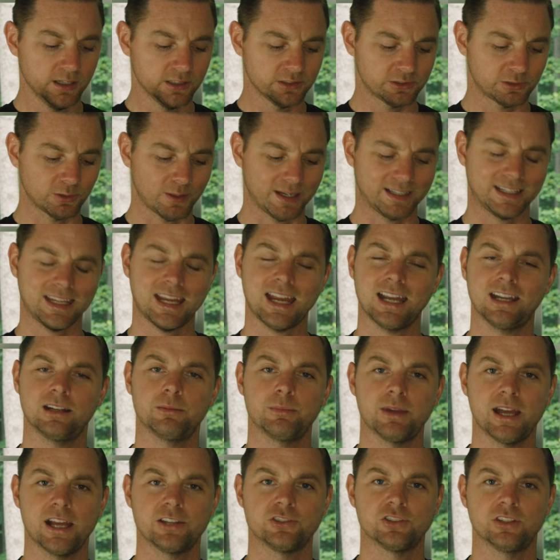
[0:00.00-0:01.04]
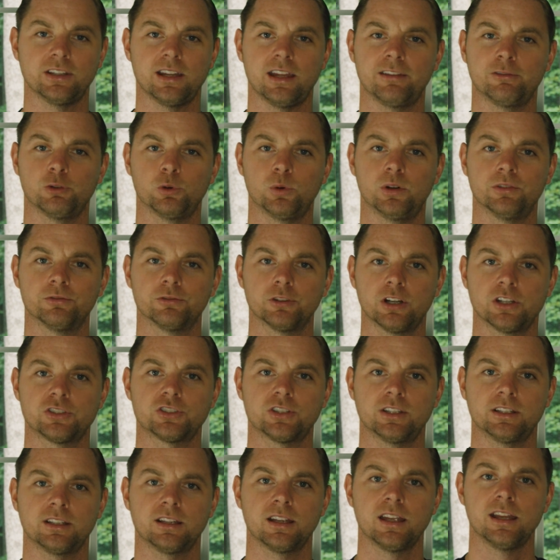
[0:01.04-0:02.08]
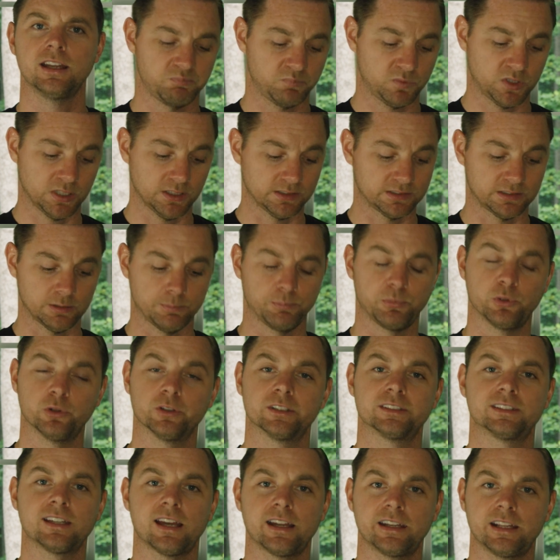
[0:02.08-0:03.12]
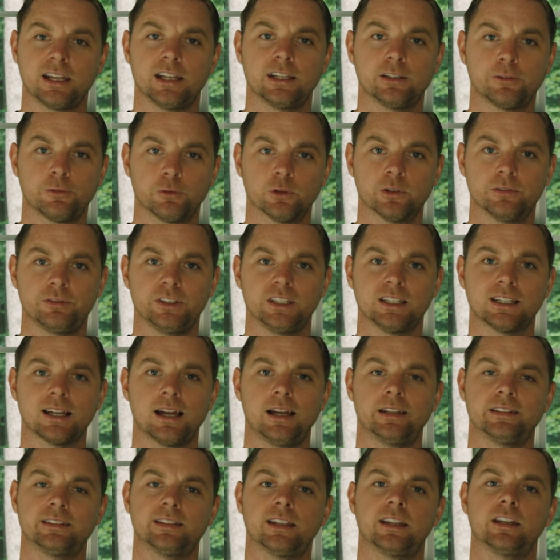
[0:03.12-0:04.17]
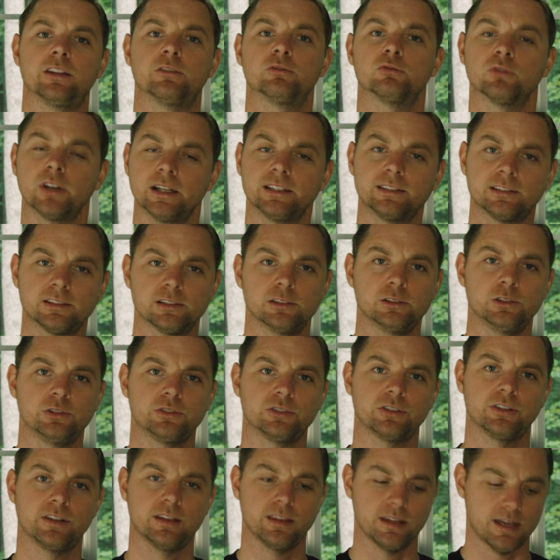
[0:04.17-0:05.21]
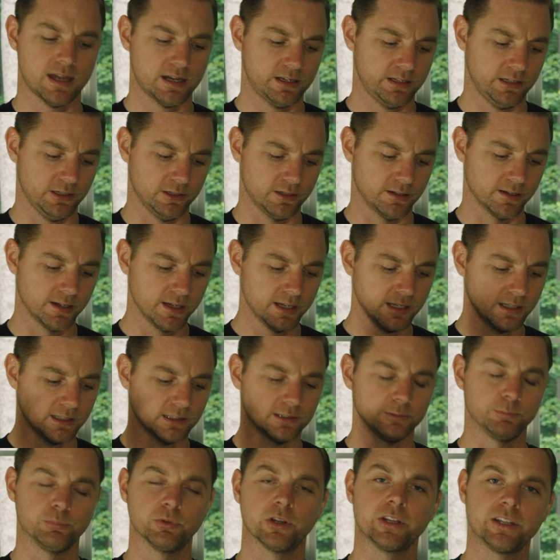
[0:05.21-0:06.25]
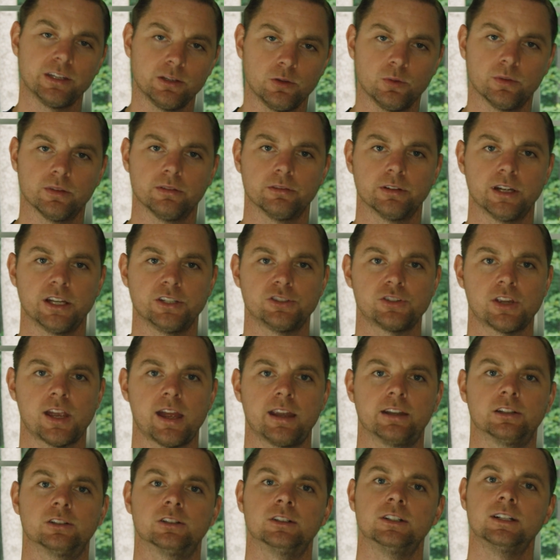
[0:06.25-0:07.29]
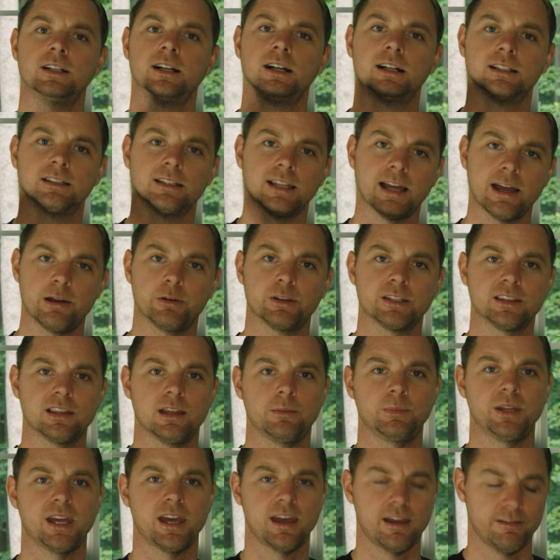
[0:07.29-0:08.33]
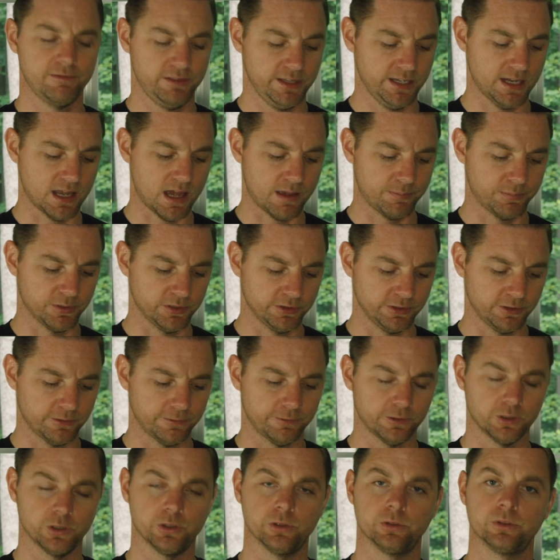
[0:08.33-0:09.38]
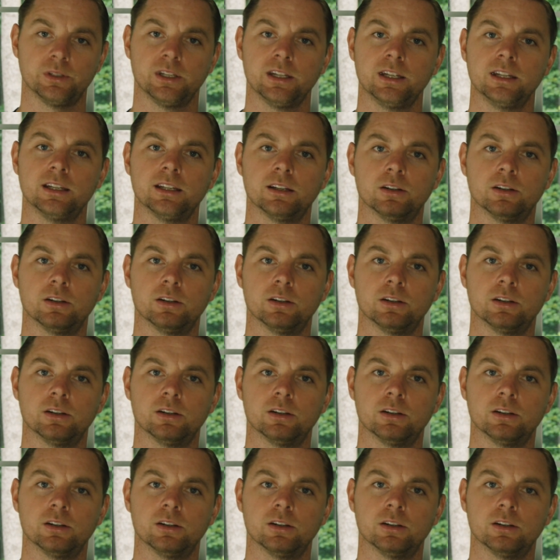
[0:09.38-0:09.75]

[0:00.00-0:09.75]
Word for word: So I can't imagine everyone rushing to support .H4V content, and Red's solution to that here is bringing you the Red channel, allowing them to have the app on your phone,